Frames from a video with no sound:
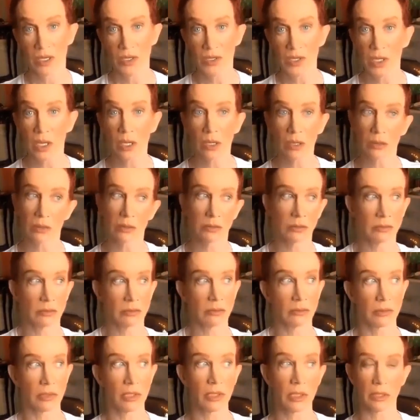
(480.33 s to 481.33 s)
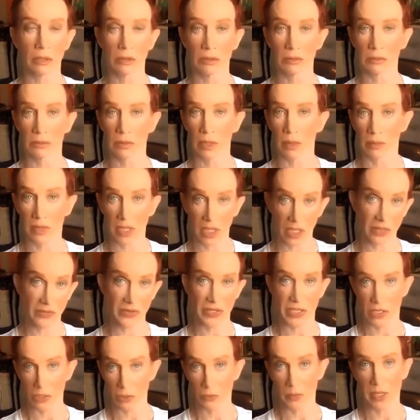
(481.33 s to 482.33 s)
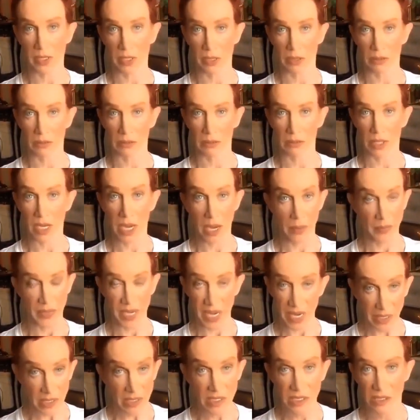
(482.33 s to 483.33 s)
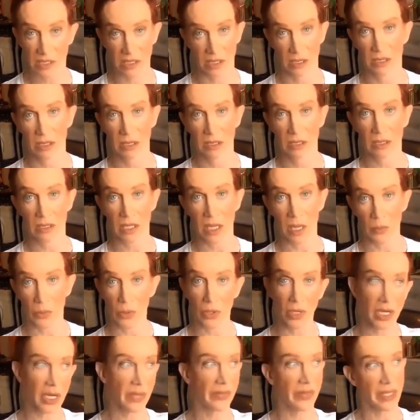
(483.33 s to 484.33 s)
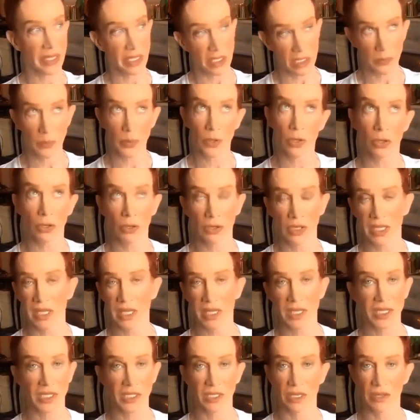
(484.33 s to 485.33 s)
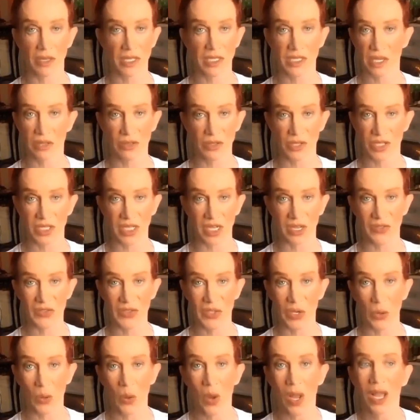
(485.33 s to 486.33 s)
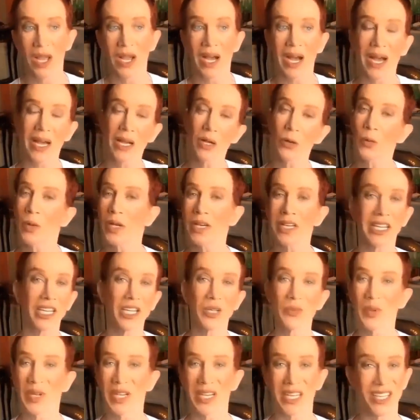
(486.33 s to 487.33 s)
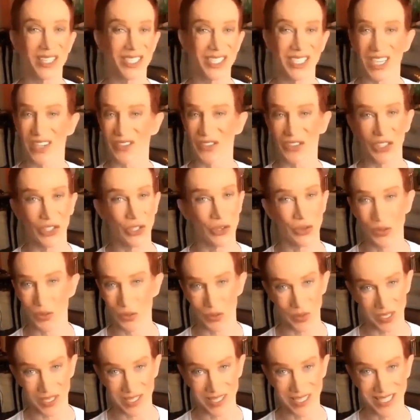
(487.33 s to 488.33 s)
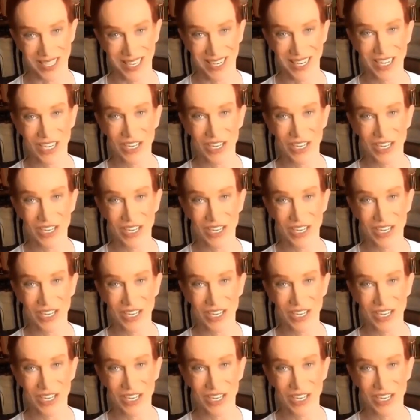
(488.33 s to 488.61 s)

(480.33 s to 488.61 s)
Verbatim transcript: So, you know, I'm kind of assuming I'm next. I'm already on the Interpol list and all this other stuff. So I don't want anybody else to have to go through this.